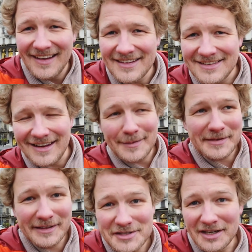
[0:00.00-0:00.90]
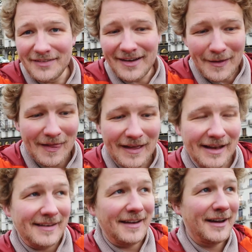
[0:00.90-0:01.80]
Yeah, today I'm still in Geneva
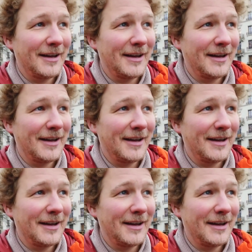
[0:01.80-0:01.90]
and